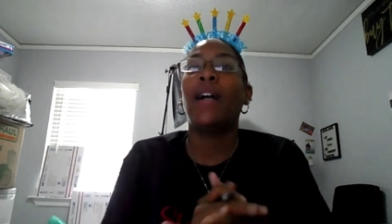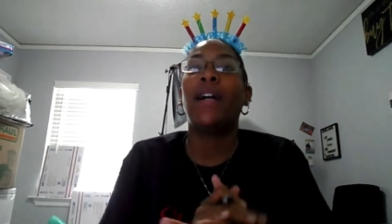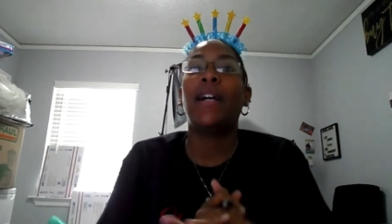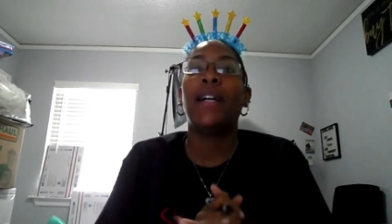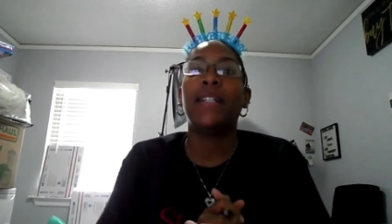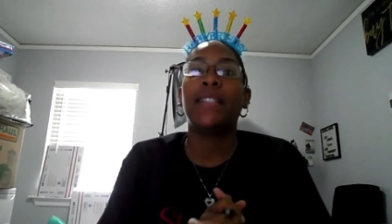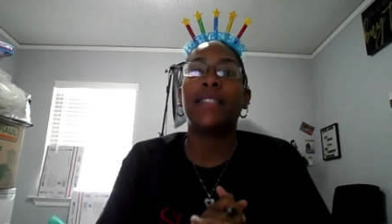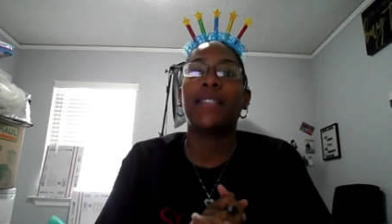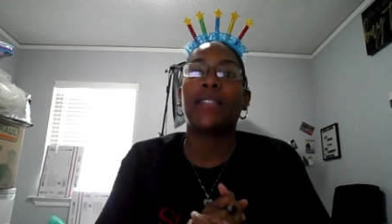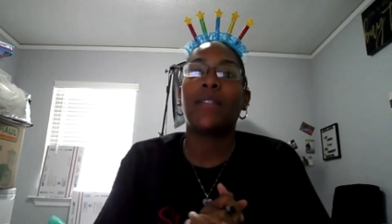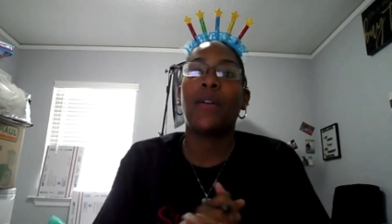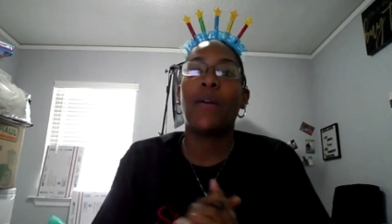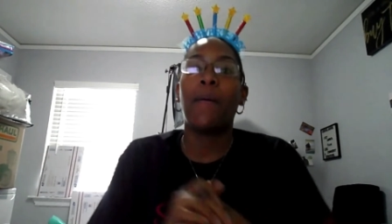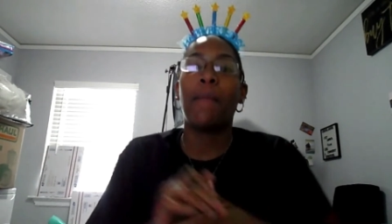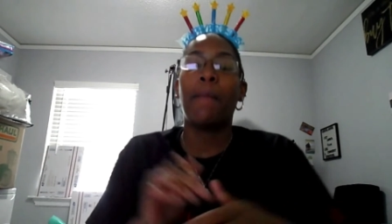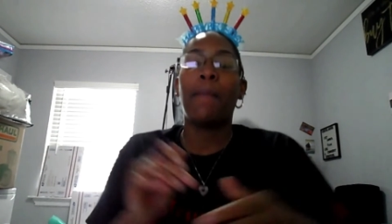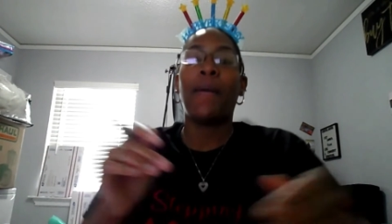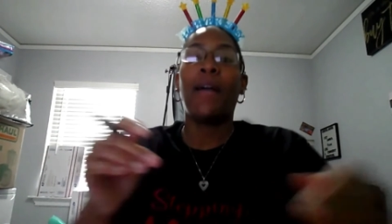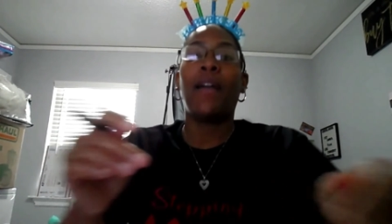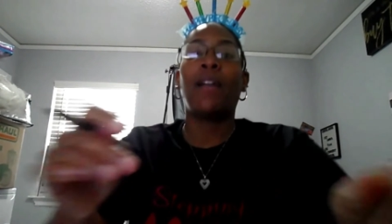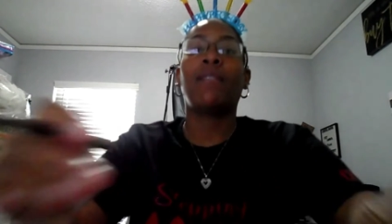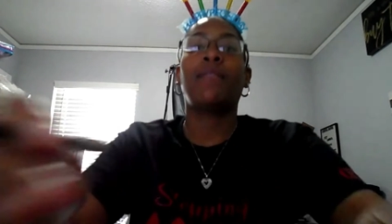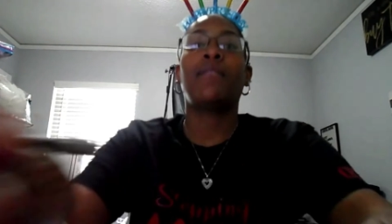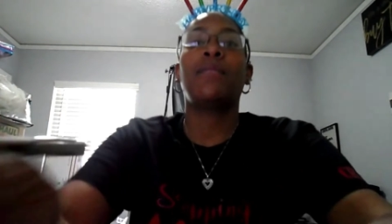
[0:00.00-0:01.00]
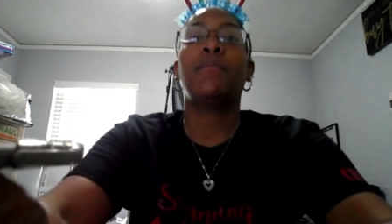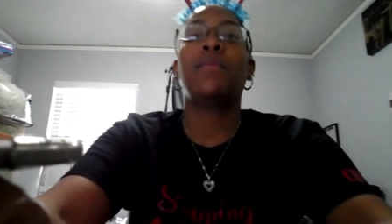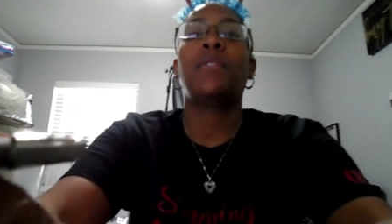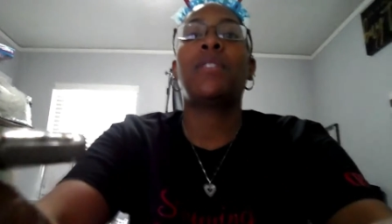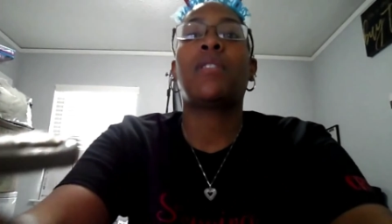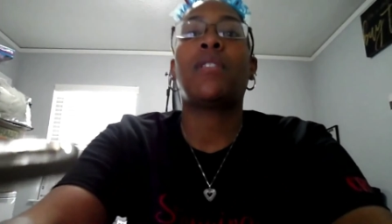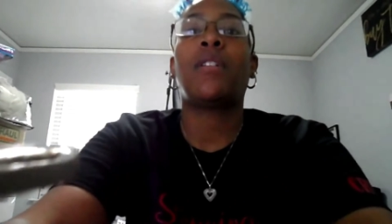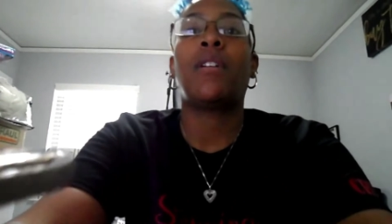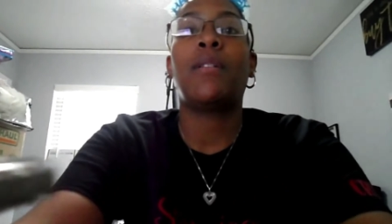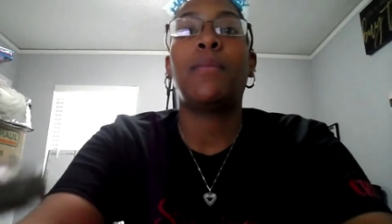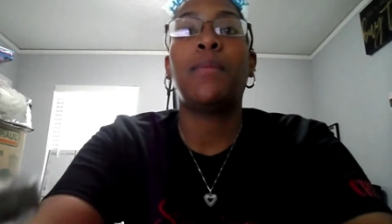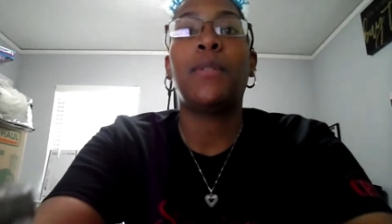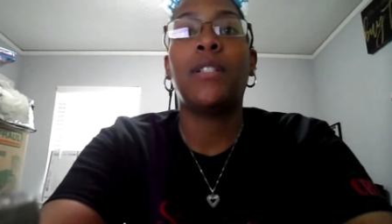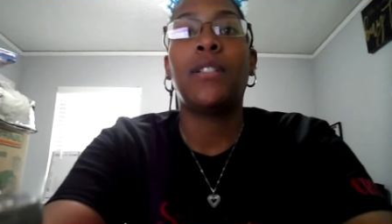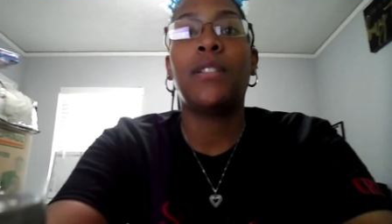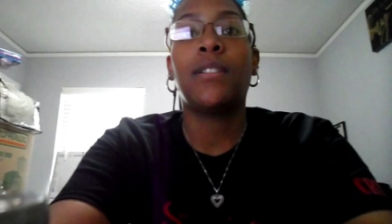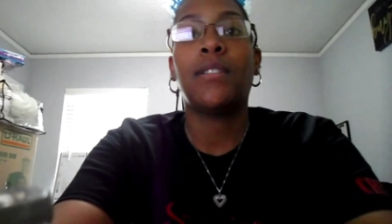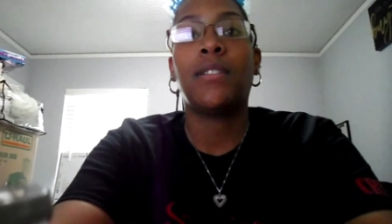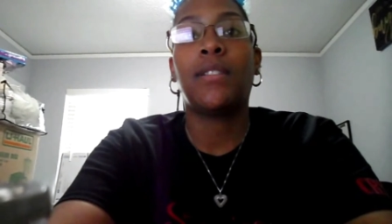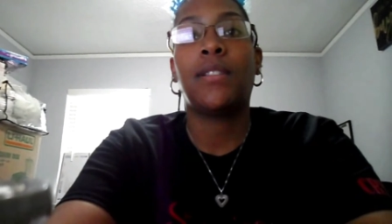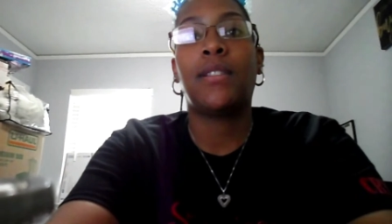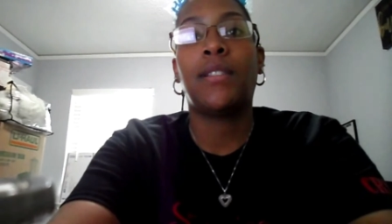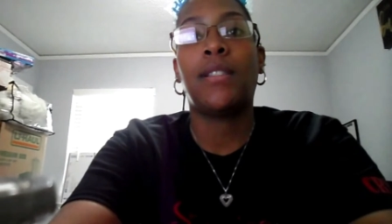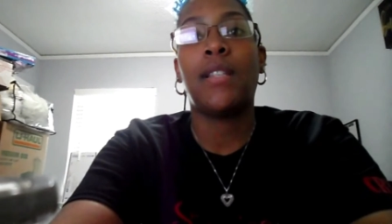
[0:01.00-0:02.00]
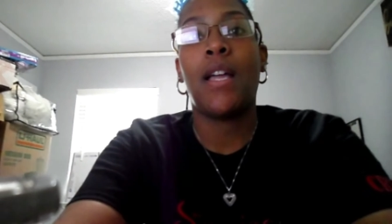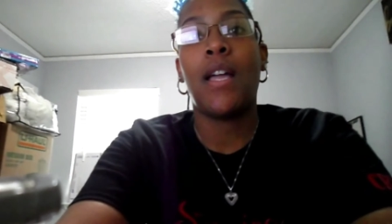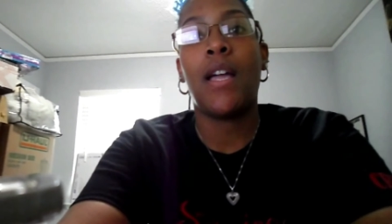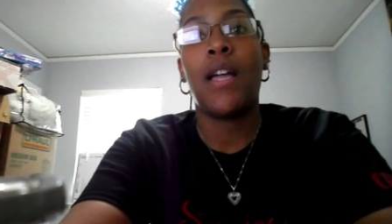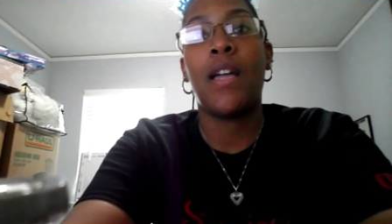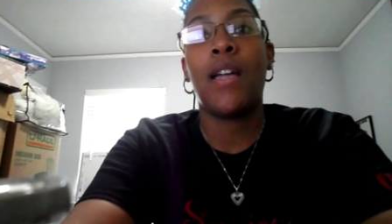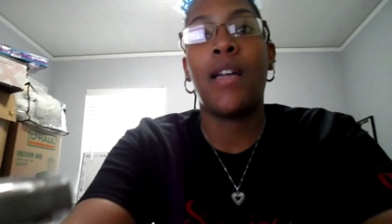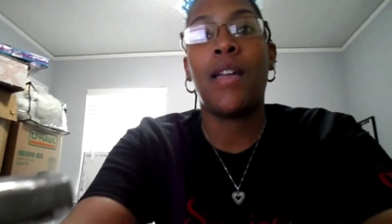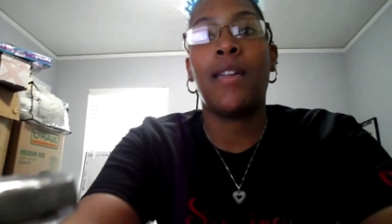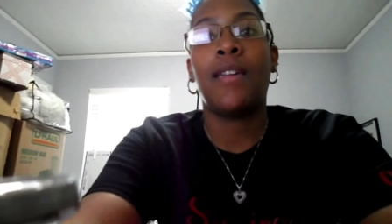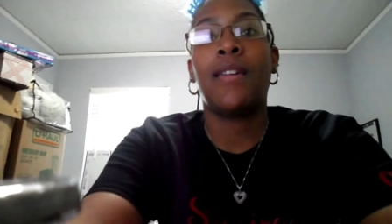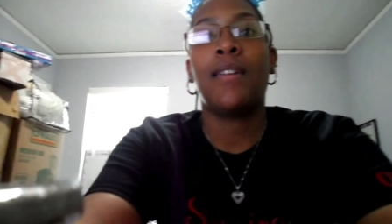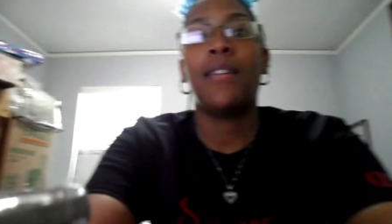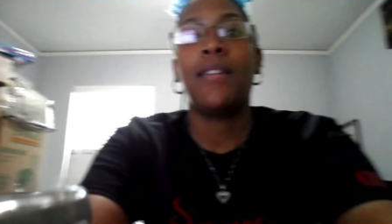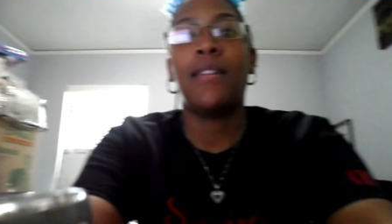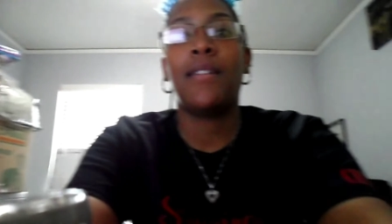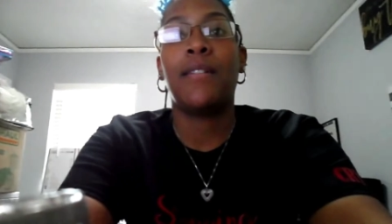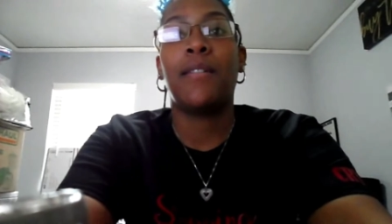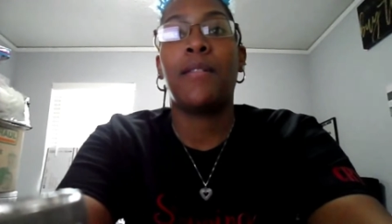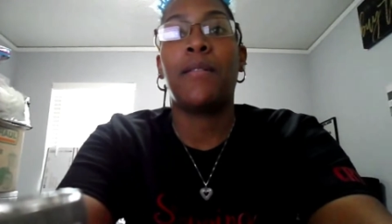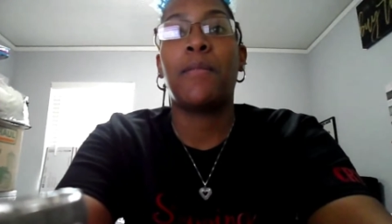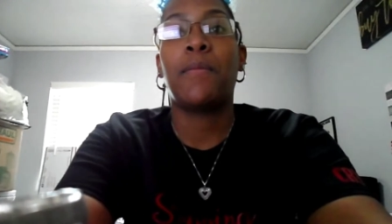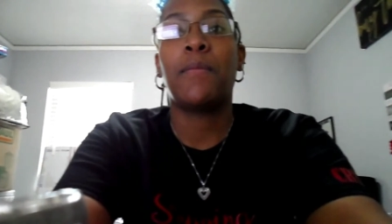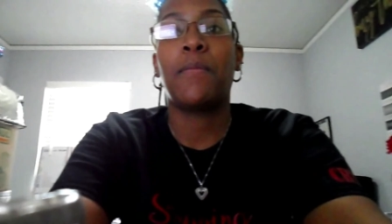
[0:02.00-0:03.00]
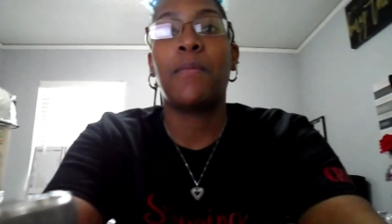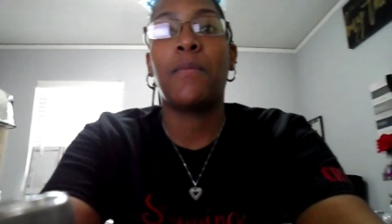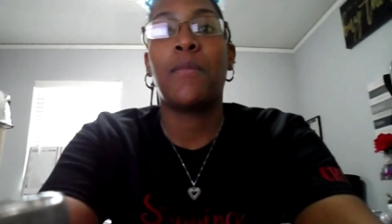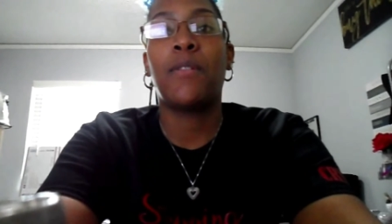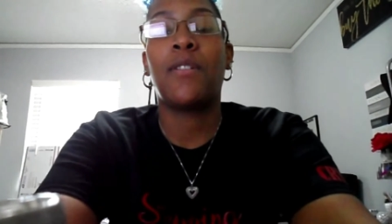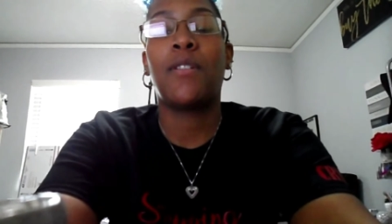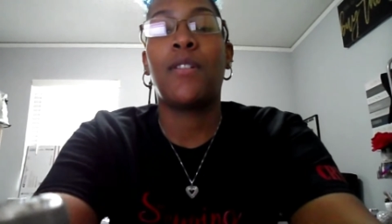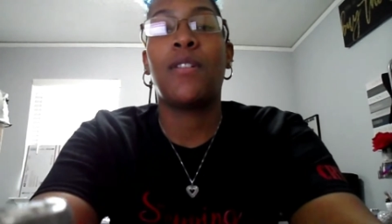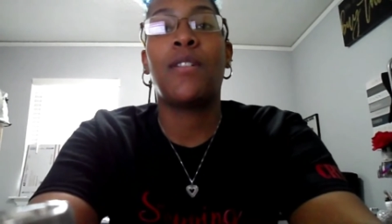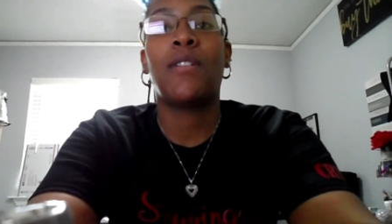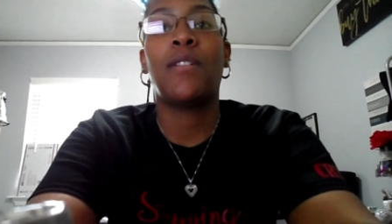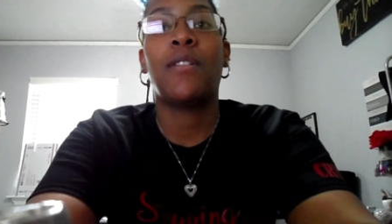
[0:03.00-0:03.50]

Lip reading: All right, so I'm back from Starbucks. I am